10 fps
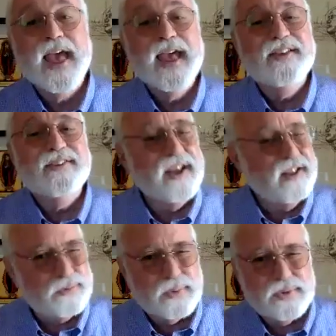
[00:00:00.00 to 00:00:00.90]
His
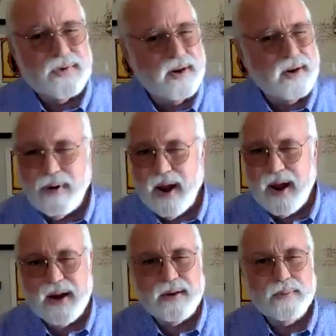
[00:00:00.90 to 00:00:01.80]
English was not
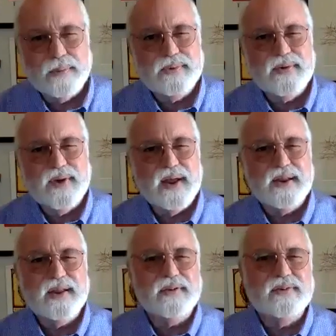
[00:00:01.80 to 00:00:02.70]
great. It was not
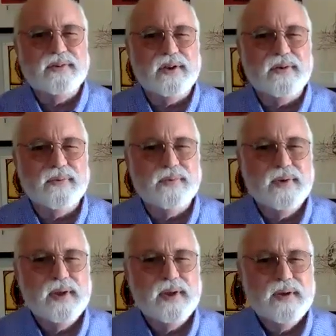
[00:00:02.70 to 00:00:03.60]
his
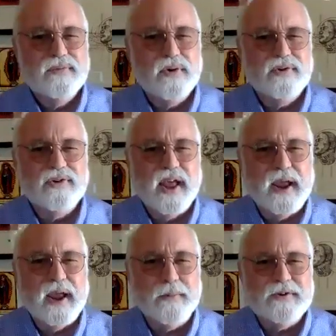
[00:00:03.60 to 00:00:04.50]
first
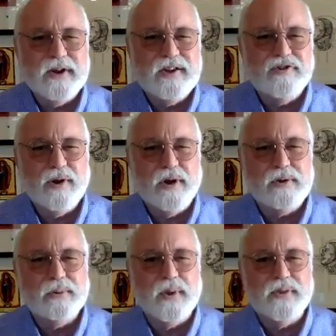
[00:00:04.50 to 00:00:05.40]
language, and he
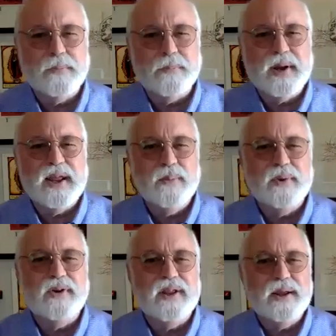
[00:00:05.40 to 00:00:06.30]
struggled with it, but
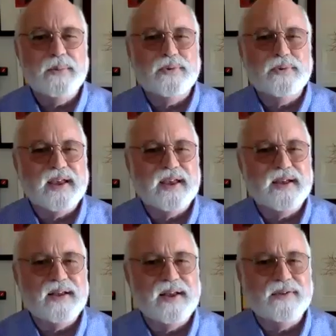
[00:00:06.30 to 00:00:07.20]
he was like
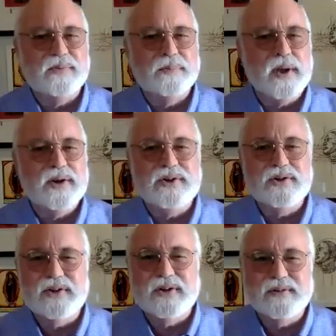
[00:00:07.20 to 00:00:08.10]
a
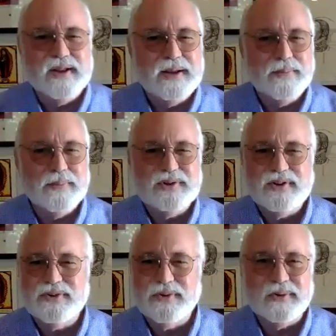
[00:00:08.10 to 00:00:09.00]
sponge, and he would
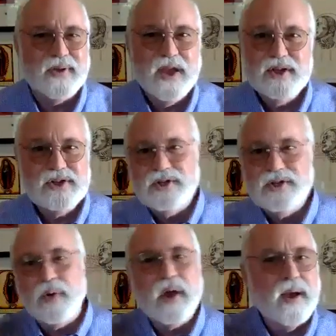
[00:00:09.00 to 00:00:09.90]
just sort of
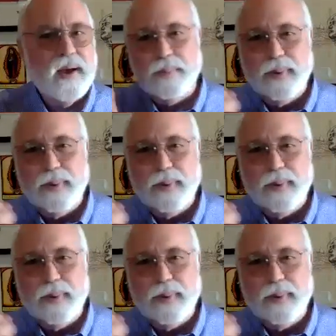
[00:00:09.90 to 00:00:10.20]
soak up